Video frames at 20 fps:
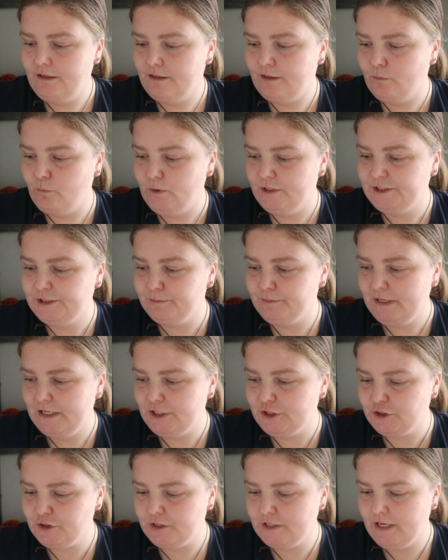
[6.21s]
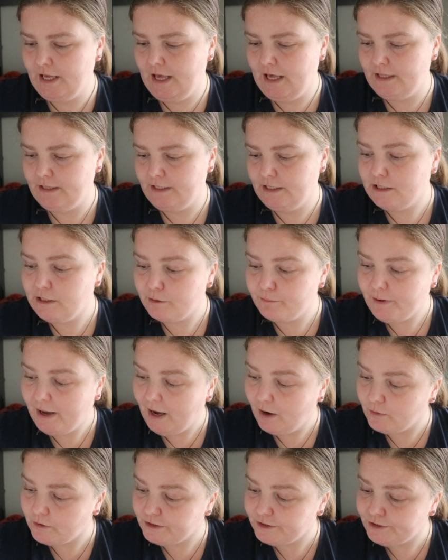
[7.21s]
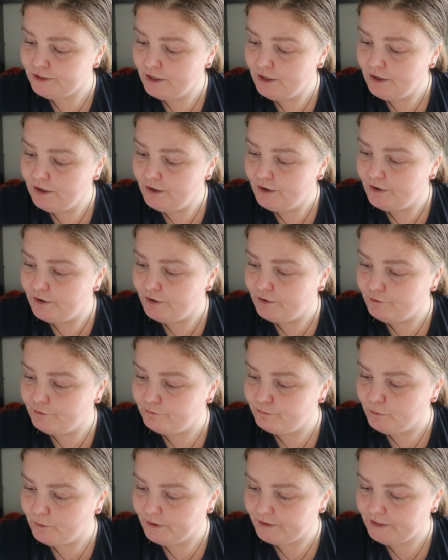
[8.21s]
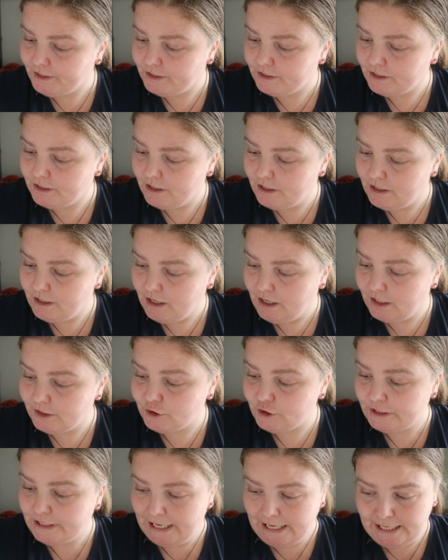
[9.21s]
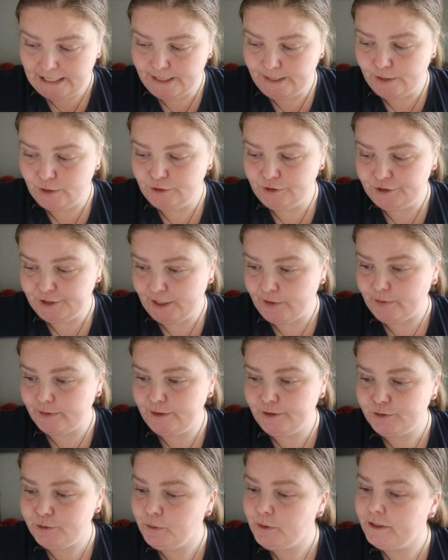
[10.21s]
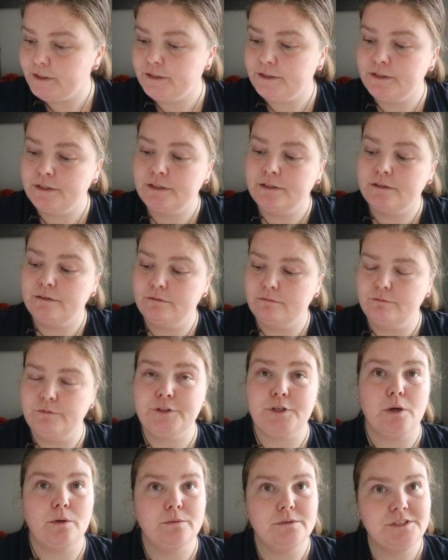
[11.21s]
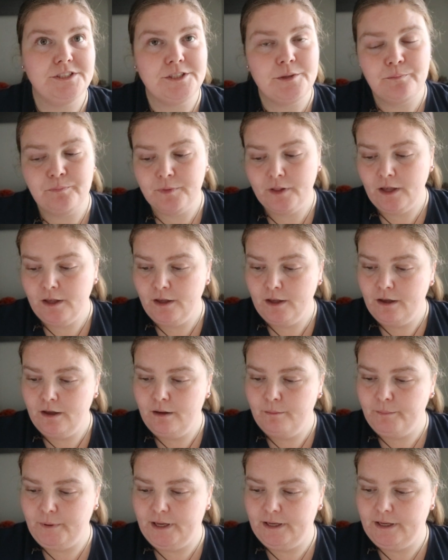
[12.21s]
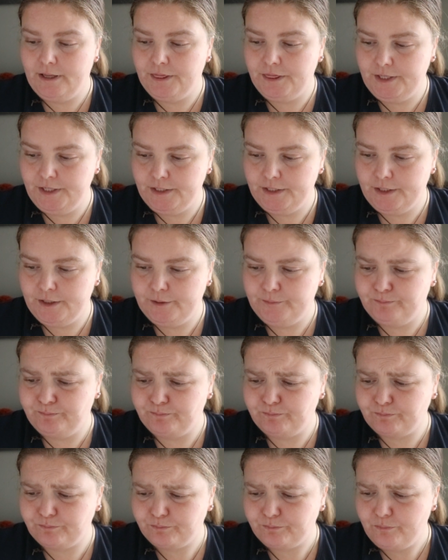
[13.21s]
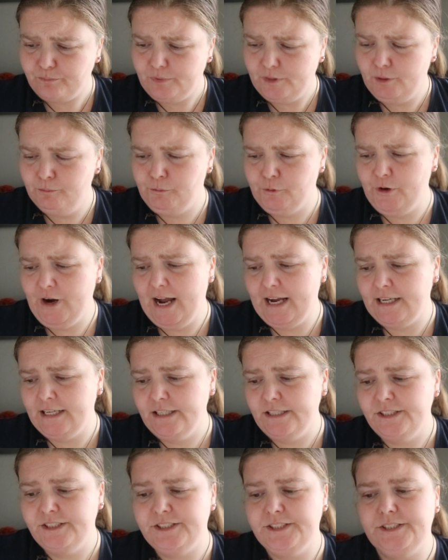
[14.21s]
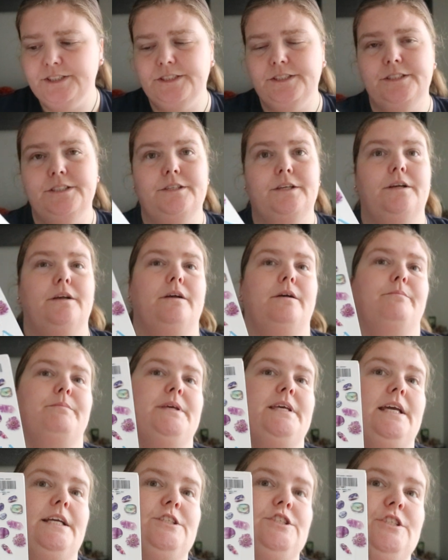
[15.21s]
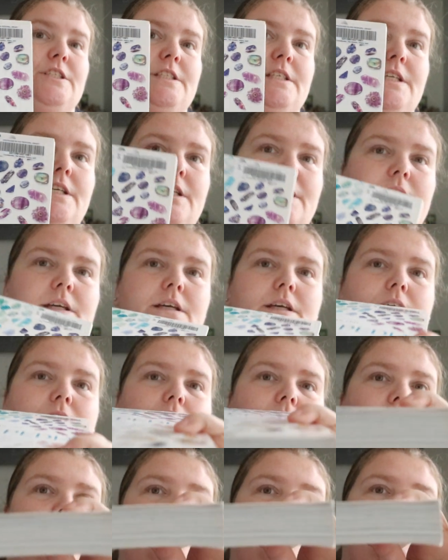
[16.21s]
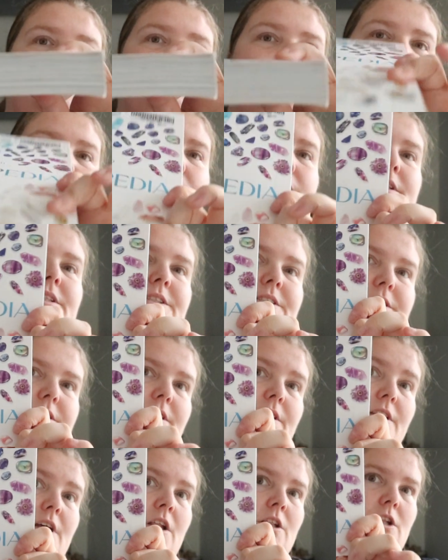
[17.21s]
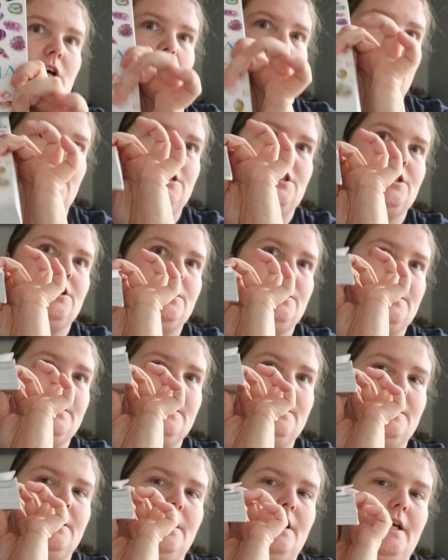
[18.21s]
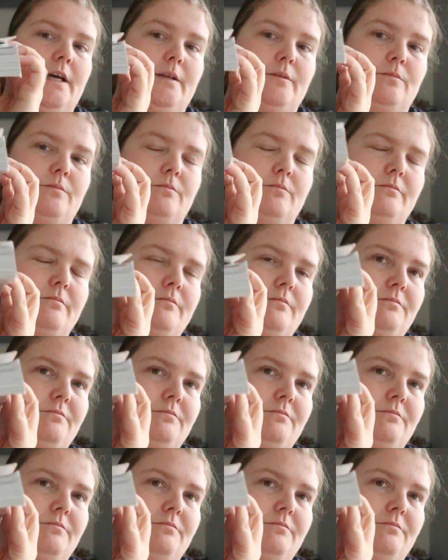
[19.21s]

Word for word: the wisdom, history, and healing powers of more than one hundred eighty sacred storm, stones by Athena Paracus, uh, P H D. So it's a large and